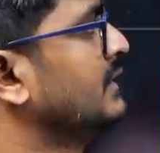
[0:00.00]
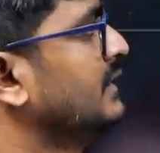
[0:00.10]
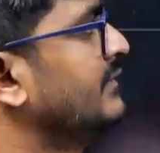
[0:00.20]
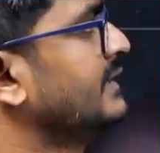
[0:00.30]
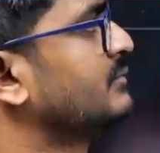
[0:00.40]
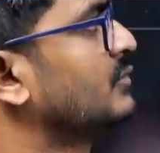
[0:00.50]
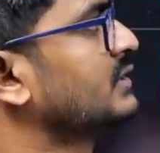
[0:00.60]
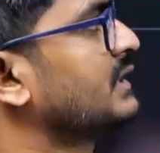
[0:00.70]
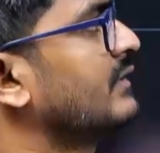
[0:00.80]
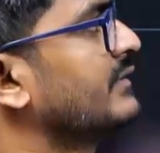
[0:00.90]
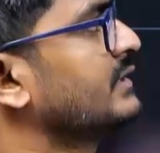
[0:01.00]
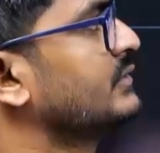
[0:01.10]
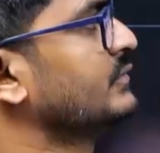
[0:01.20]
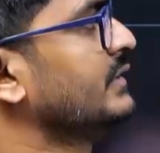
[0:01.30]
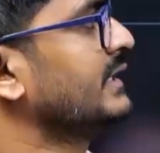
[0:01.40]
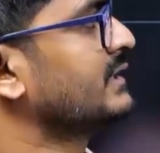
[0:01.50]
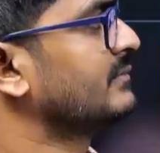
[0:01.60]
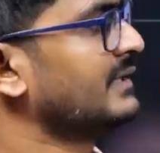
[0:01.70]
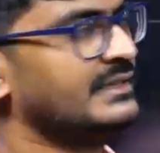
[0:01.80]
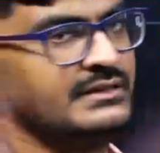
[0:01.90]
If it is position average, u dx
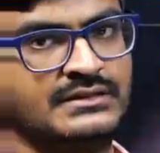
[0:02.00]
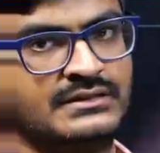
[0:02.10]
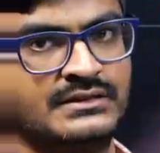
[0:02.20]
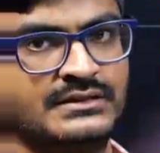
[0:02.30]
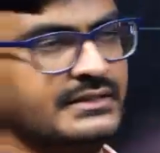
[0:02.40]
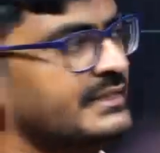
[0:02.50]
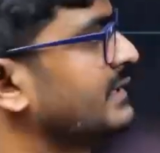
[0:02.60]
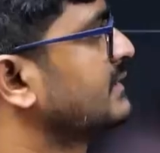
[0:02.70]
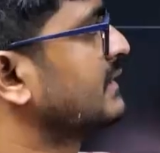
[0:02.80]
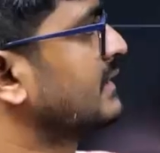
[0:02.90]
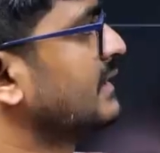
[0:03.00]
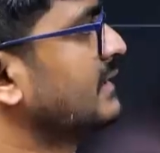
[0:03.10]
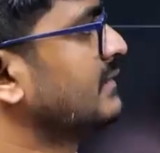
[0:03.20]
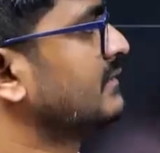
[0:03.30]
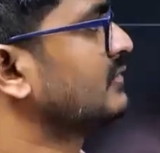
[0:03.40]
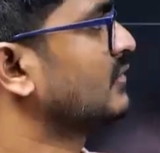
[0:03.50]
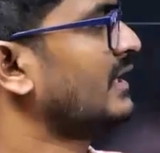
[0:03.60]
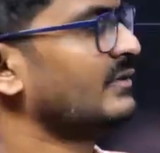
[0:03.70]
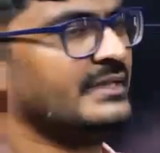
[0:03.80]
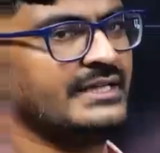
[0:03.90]
by dx thing, right? So
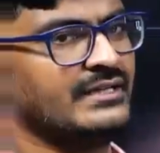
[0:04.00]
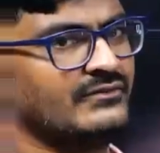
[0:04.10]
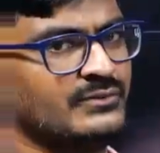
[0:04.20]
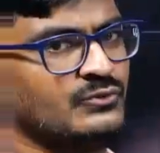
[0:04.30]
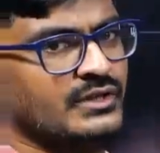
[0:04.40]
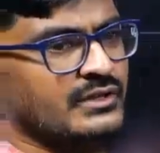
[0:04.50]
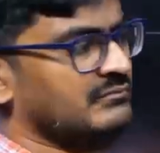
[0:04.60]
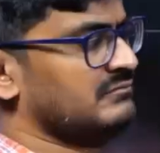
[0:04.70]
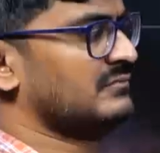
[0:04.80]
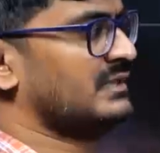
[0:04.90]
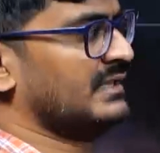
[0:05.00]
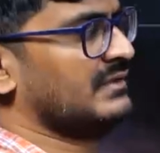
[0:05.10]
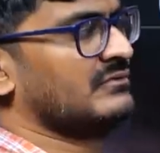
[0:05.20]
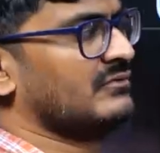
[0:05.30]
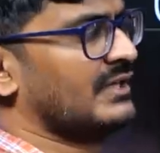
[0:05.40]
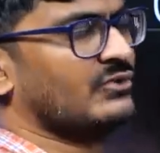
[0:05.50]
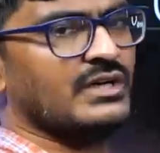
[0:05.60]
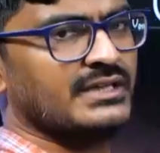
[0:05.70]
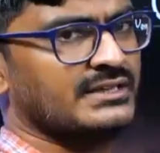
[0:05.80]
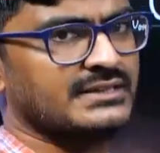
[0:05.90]
I will be taking from only one
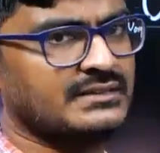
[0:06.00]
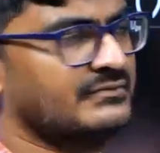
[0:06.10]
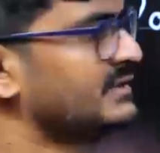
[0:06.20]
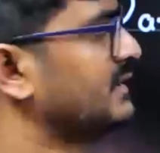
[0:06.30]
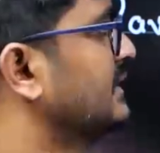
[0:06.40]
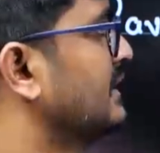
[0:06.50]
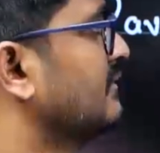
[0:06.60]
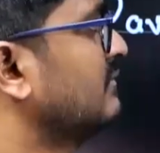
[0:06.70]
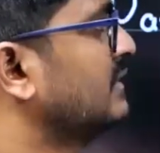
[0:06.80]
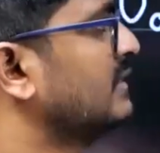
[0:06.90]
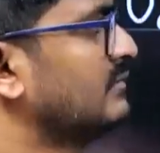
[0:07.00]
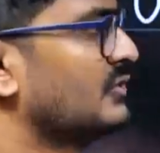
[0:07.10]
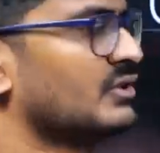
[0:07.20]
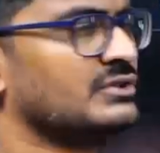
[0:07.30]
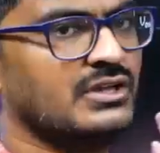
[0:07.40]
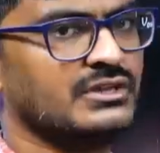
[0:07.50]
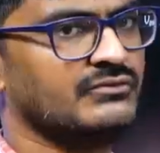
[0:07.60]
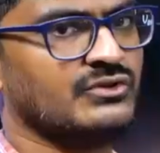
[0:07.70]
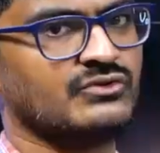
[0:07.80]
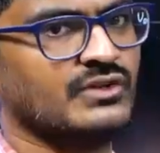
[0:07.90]
quarter, that's sufficient enough because all the
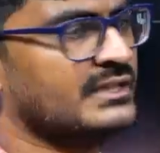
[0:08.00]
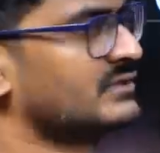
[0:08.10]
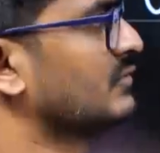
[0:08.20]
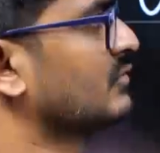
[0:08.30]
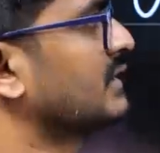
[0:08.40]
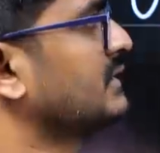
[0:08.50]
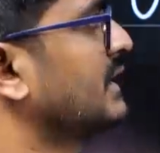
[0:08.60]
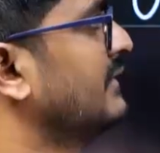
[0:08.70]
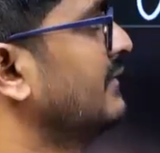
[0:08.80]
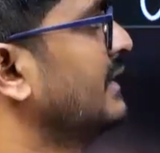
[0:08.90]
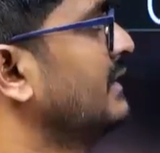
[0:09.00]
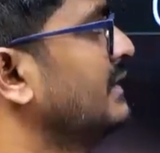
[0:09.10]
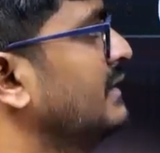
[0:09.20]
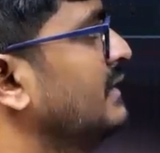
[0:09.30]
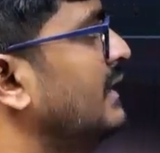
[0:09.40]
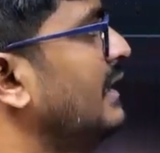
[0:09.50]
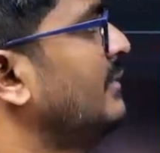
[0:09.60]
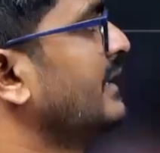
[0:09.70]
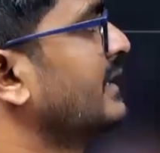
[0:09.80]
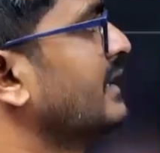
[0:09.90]
4 quarters will look the same way. I will
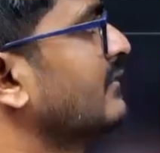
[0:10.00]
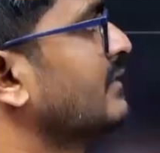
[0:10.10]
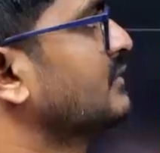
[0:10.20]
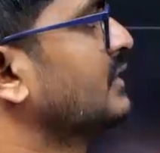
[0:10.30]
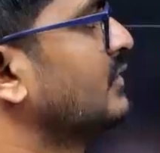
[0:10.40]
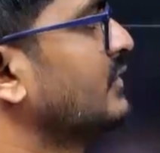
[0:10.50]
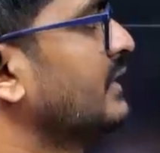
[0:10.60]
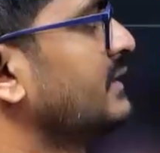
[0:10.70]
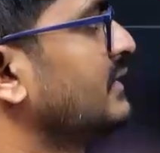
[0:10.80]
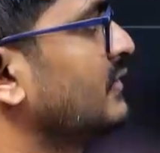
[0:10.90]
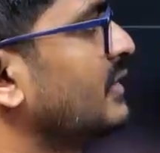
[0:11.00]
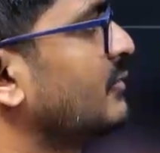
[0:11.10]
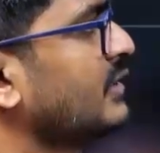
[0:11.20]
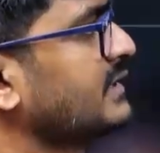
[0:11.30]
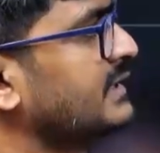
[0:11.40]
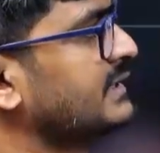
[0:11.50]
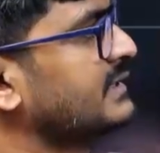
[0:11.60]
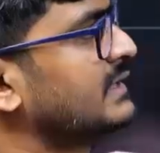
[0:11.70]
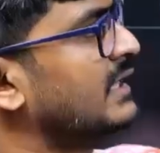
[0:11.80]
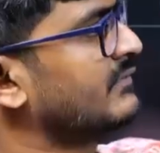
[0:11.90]
be integrating from 0 to a, 0 to a. Potential energy
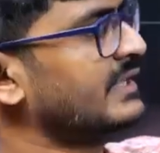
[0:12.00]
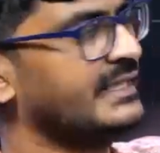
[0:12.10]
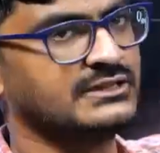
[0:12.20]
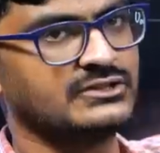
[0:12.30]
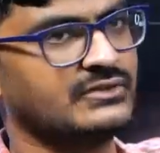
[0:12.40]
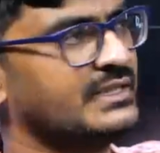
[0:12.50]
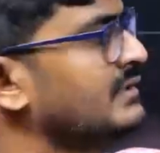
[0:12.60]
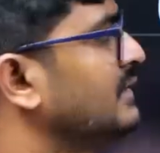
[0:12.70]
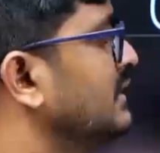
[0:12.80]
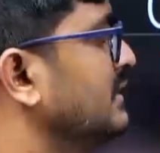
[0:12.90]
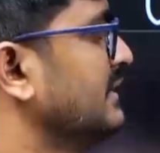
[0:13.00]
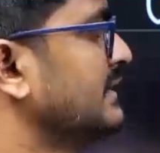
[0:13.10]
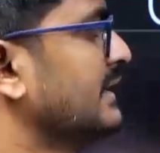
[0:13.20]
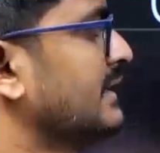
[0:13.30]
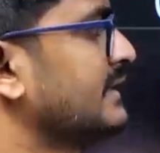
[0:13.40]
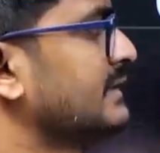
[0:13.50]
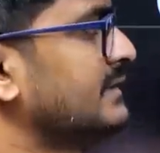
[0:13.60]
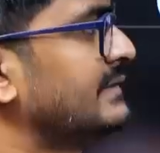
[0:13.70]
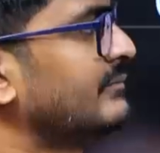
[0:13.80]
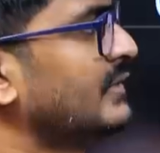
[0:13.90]
is half k x square. This integration is
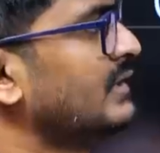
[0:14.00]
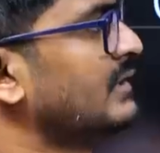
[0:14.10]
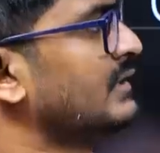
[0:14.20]
simple.